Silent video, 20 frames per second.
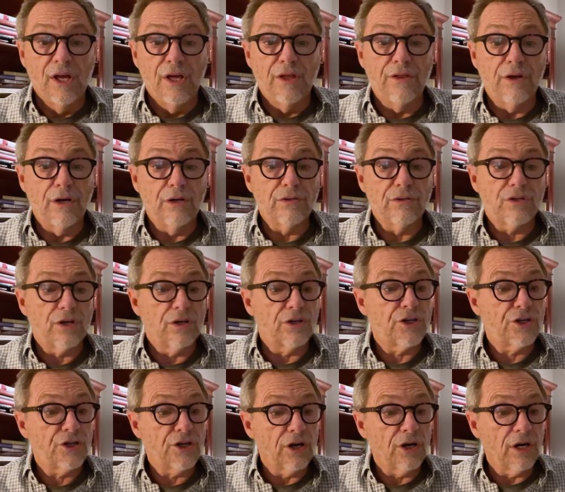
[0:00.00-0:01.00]
those
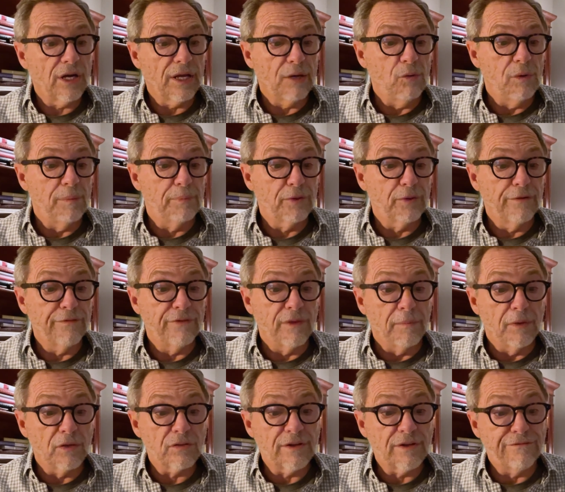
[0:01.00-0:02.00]
surely will prove the
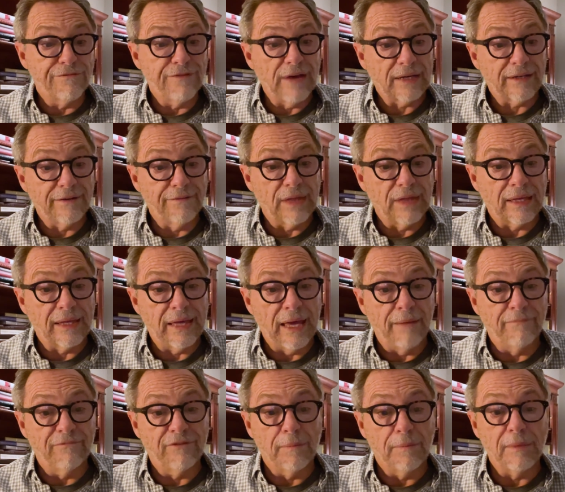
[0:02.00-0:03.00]
most effective that
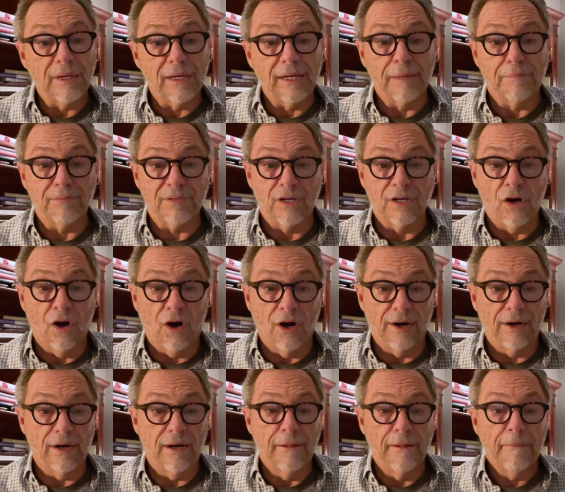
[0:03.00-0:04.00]
came from the lips and
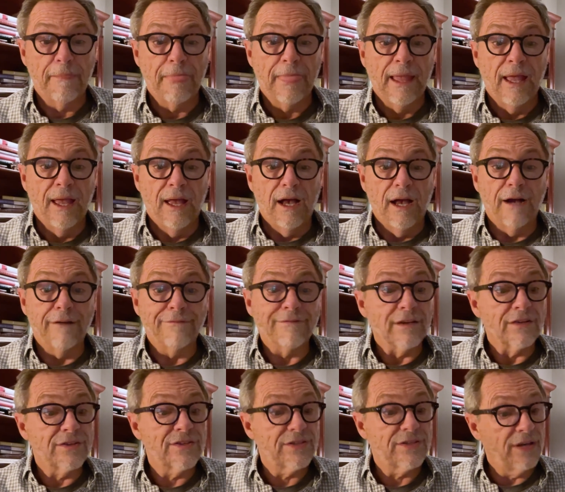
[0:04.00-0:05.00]
heart of
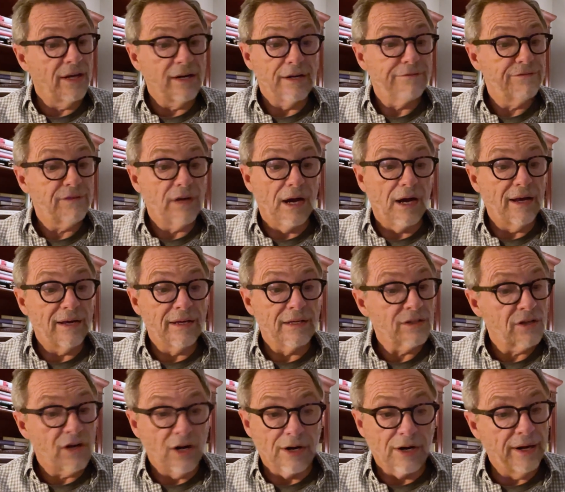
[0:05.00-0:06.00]
the Son of God
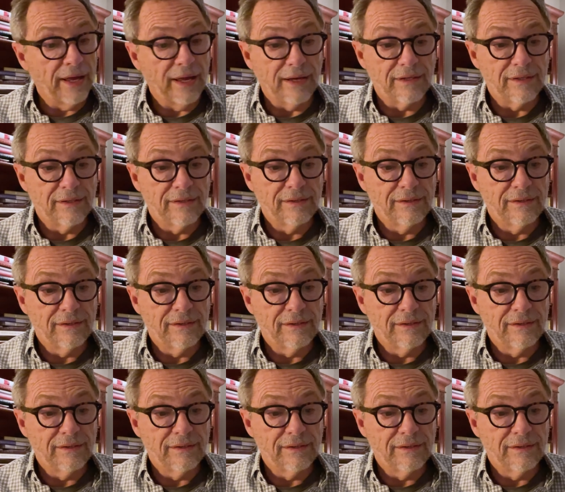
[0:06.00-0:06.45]
incarnate.